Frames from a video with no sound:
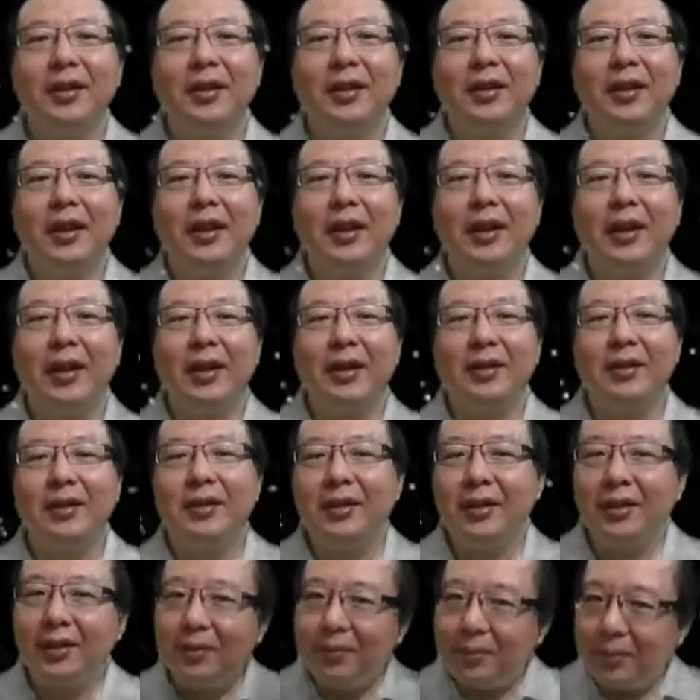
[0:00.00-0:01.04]
And
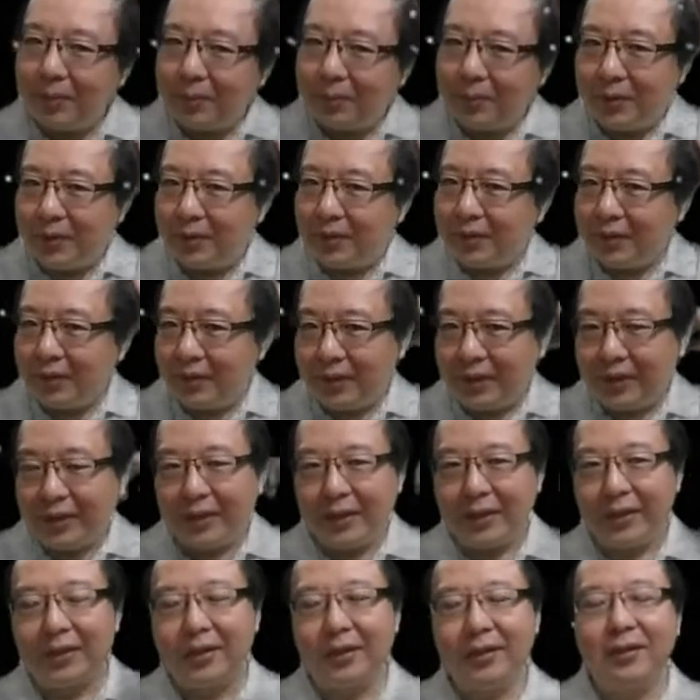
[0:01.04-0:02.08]
here we will
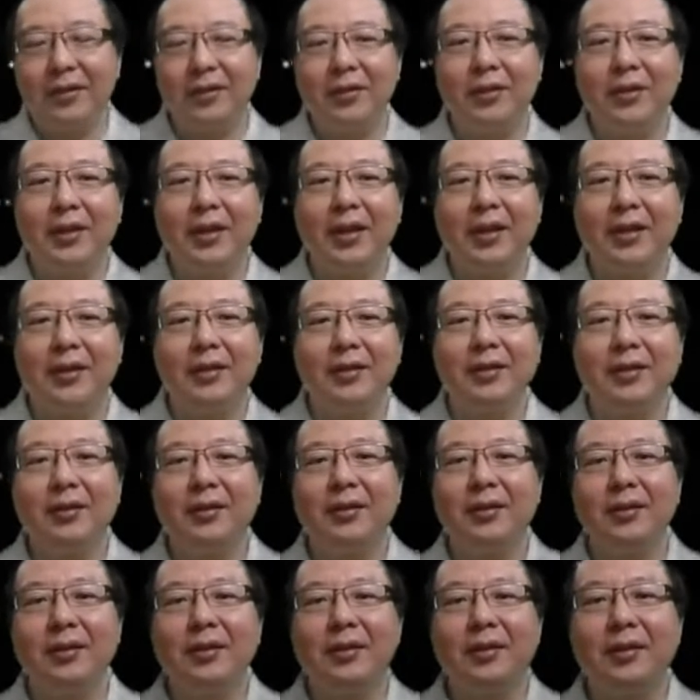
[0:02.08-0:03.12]
look at
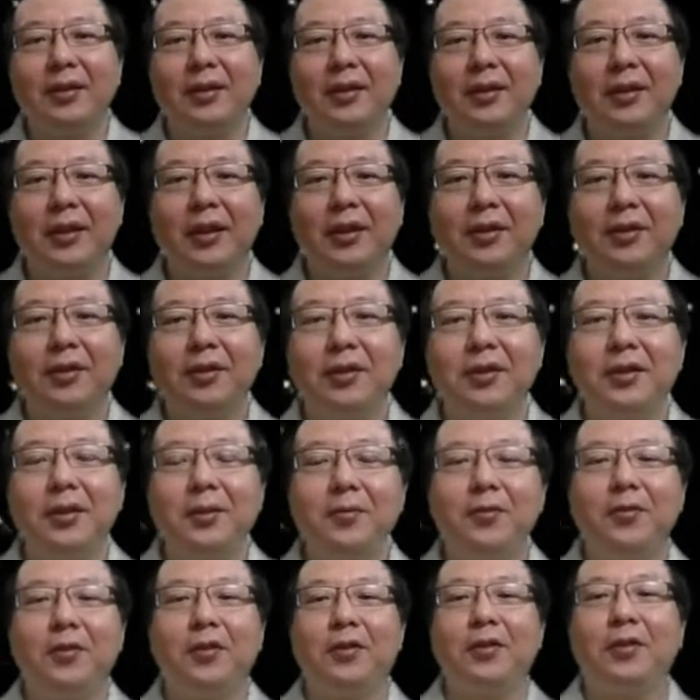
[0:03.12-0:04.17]
the algorithm
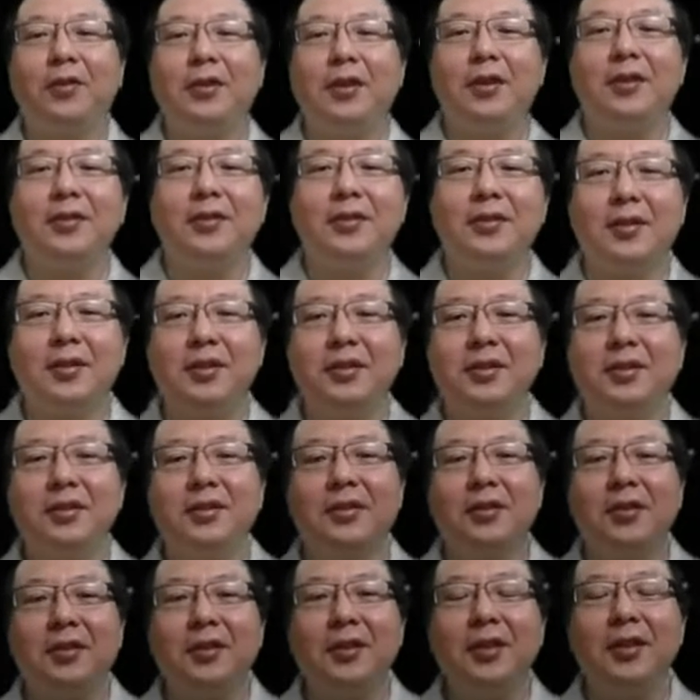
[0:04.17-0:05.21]
for insertion
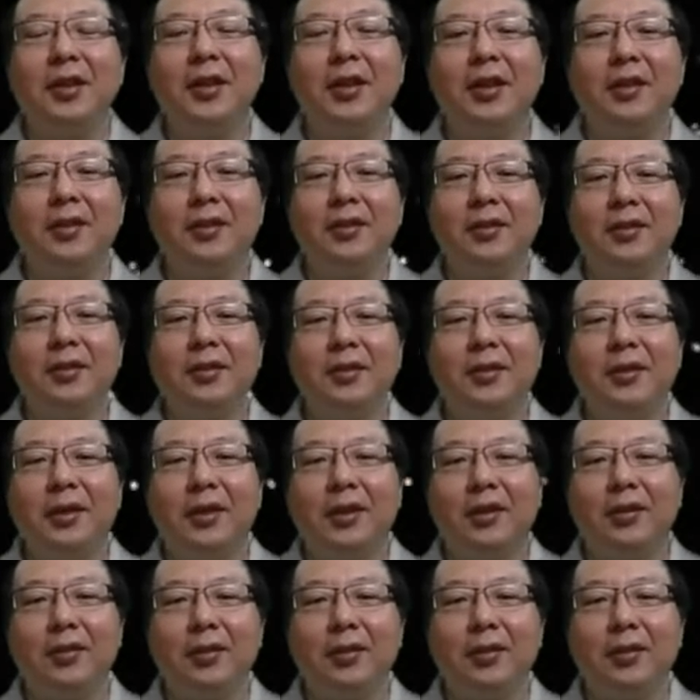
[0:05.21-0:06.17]
sorting and look